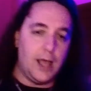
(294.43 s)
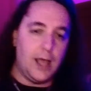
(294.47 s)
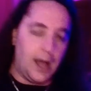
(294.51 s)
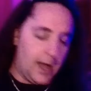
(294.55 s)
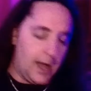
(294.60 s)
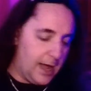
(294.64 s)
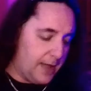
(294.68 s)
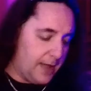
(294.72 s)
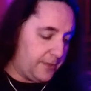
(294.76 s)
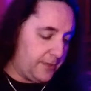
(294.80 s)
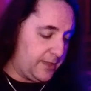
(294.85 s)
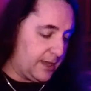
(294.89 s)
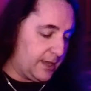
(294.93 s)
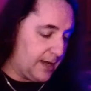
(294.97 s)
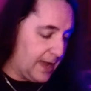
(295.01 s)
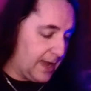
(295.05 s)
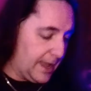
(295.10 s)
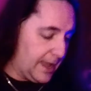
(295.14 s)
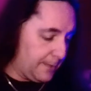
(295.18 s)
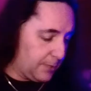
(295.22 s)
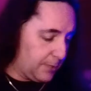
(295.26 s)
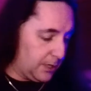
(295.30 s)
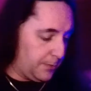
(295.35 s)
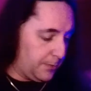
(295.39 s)
then
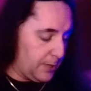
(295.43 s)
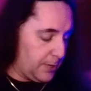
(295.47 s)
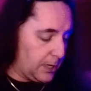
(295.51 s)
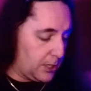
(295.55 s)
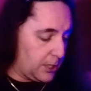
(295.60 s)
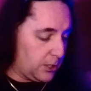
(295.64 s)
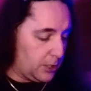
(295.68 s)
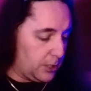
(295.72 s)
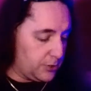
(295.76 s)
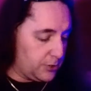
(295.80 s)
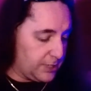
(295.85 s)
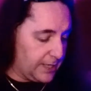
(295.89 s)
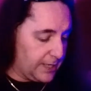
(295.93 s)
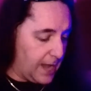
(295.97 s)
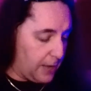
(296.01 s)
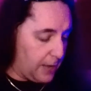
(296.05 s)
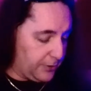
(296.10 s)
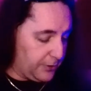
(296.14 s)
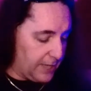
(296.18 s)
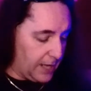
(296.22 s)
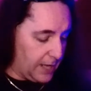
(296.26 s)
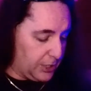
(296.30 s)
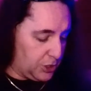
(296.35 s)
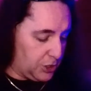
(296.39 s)
I'm going to be closing
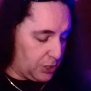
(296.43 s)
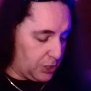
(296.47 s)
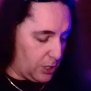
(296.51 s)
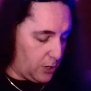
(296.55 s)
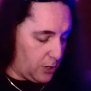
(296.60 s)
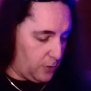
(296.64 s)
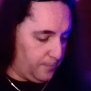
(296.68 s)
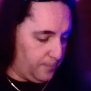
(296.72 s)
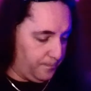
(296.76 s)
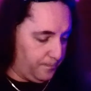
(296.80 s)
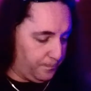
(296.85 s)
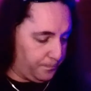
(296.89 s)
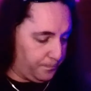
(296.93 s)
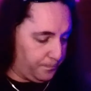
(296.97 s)
out that show